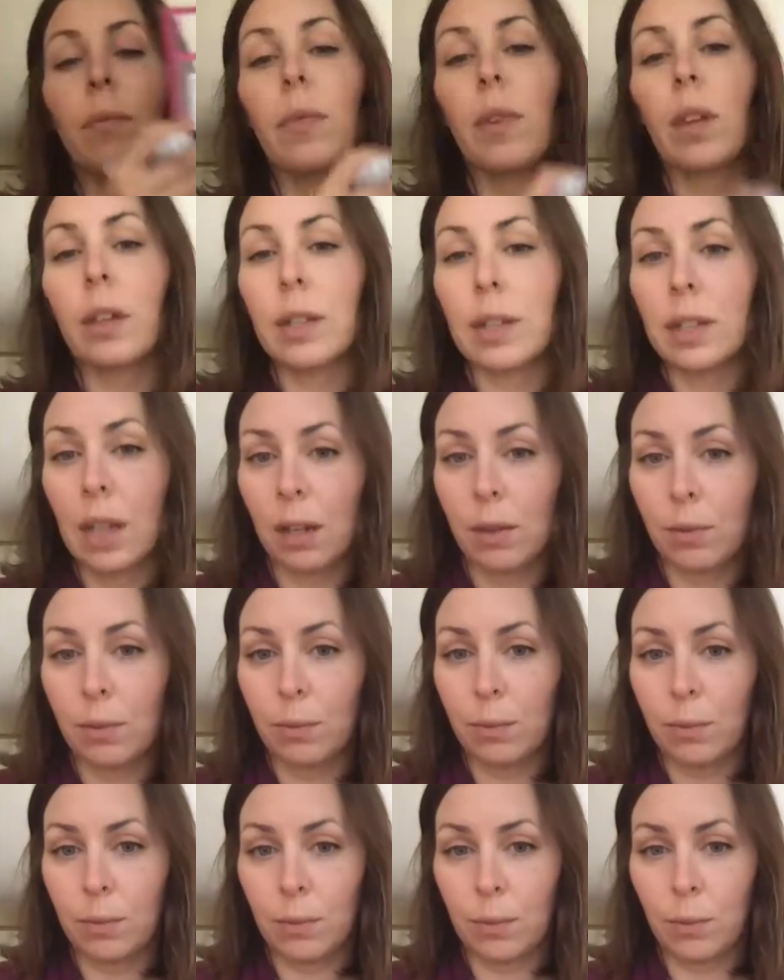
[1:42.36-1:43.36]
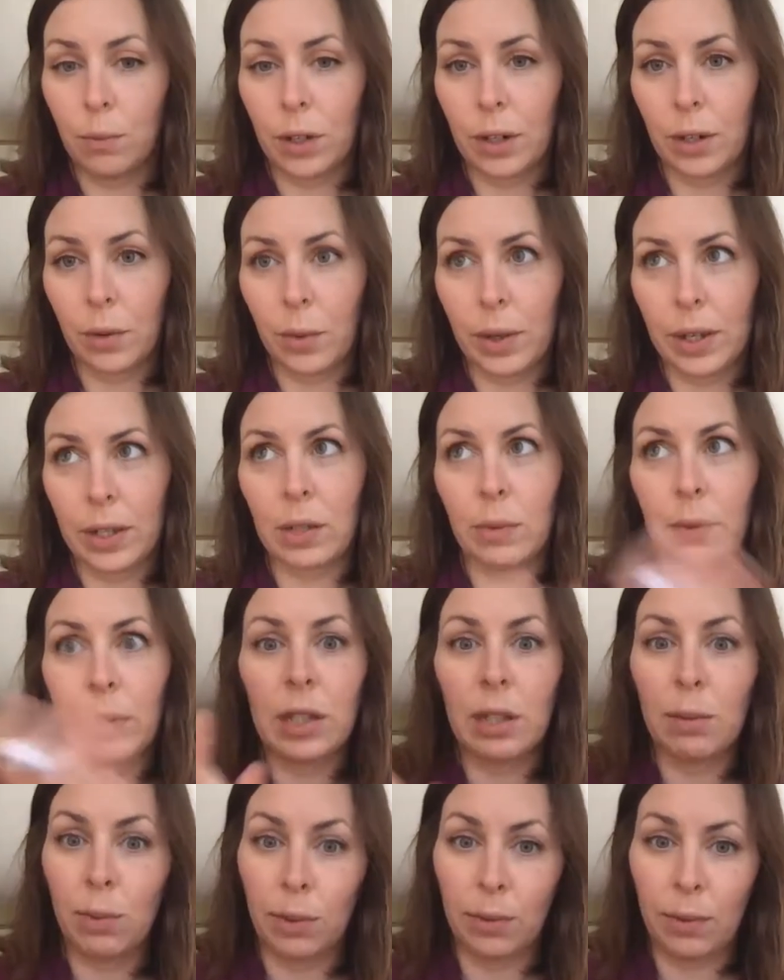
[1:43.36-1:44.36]
because then one of the ways that we
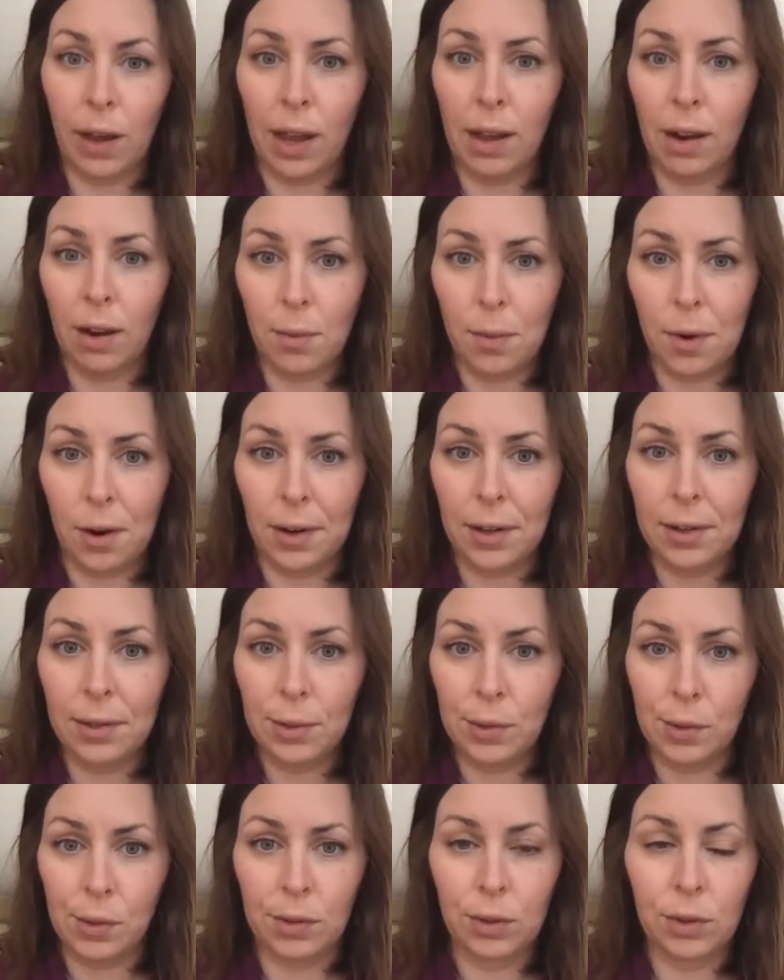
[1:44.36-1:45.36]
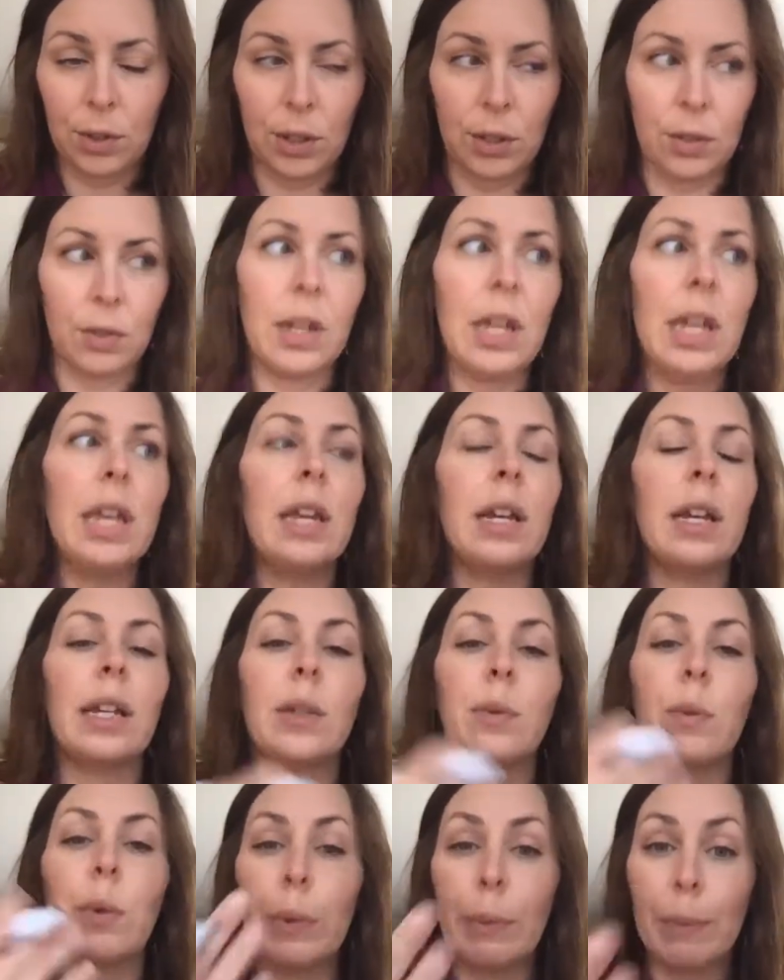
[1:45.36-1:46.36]
simplify our work at school too is
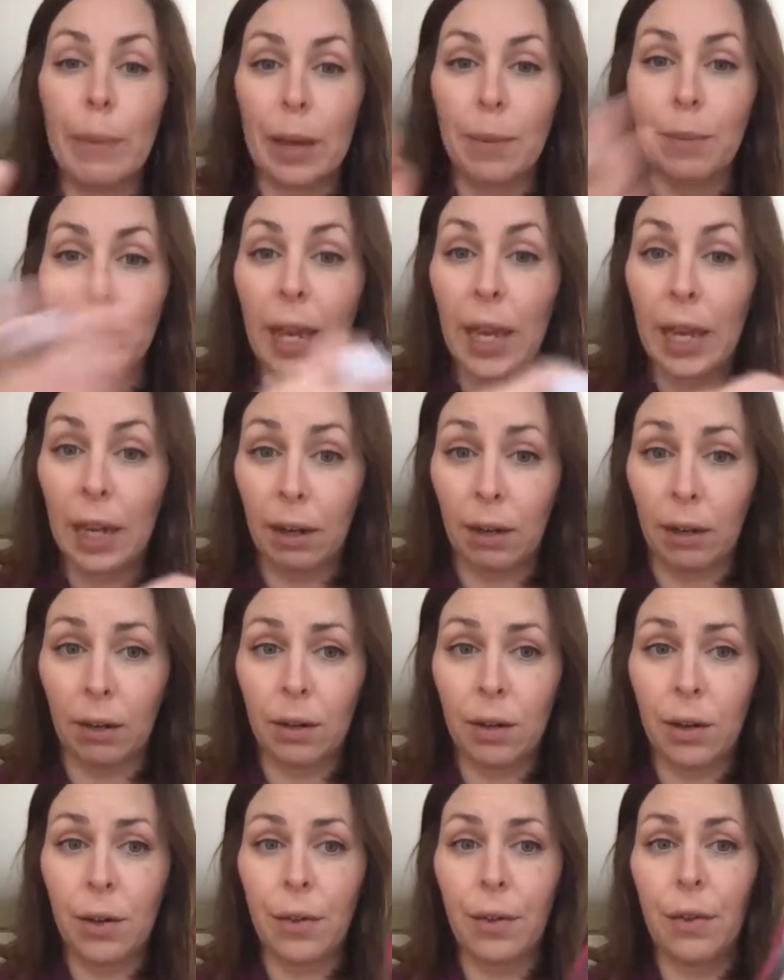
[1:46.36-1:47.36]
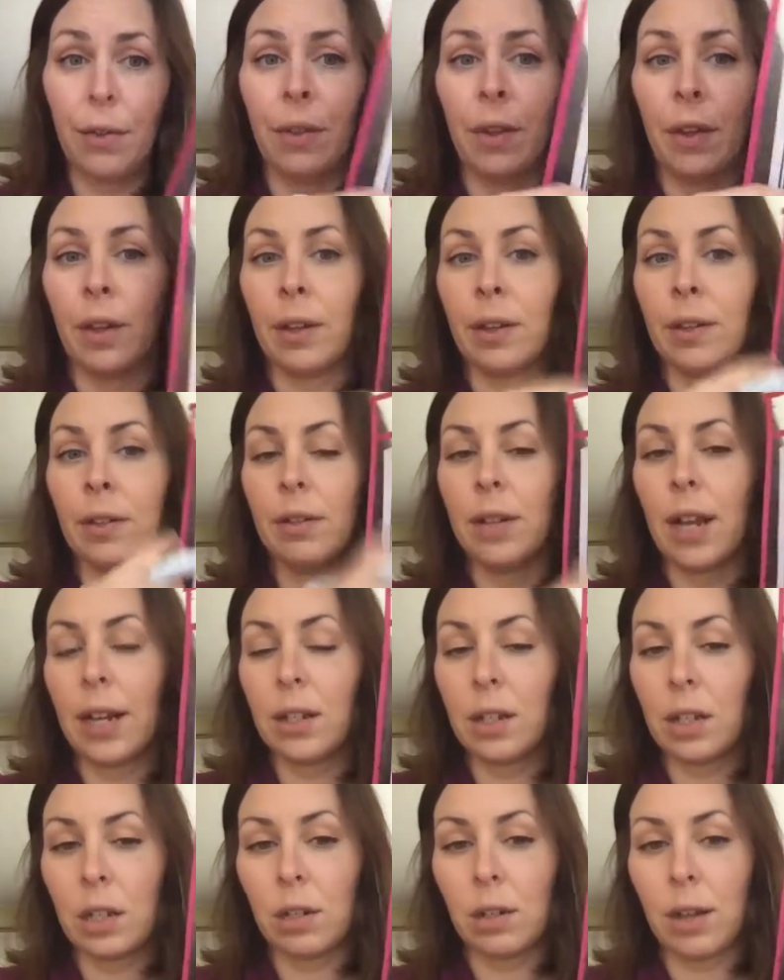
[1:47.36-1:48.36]
we might pair the
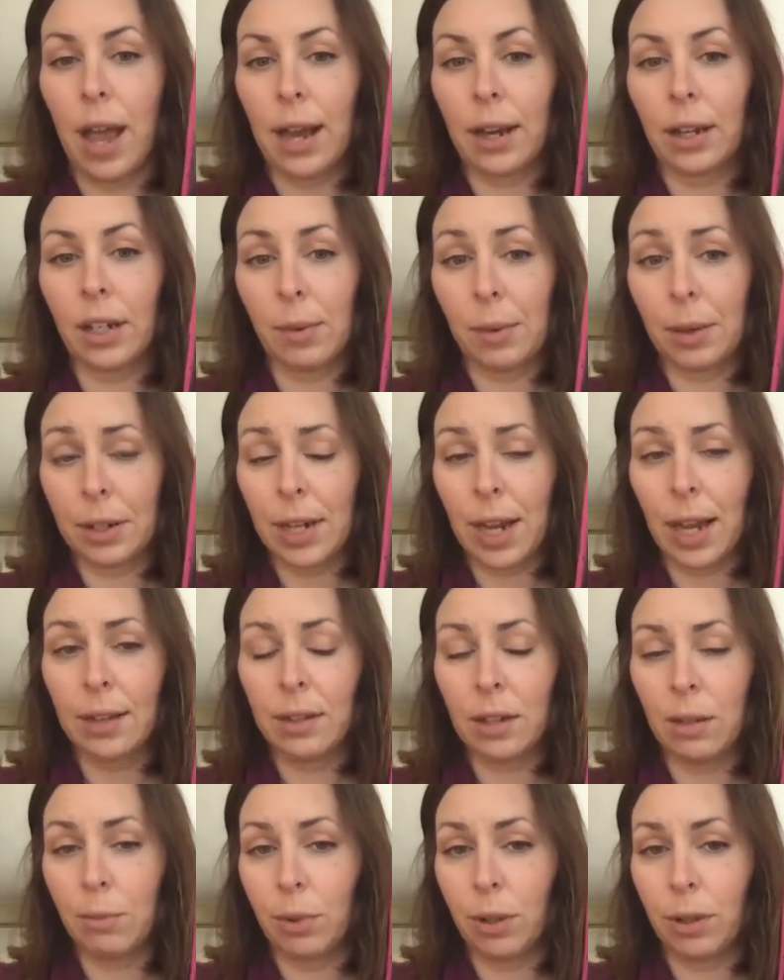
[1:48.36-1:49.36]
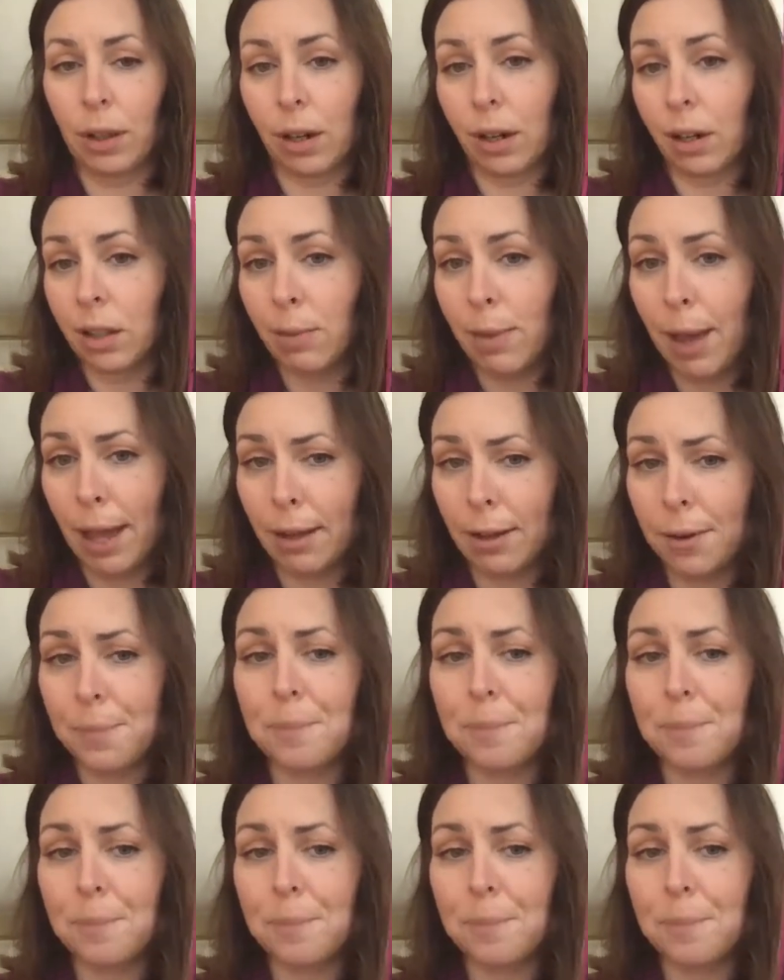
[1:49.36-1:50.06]
next academic task and put that on the back.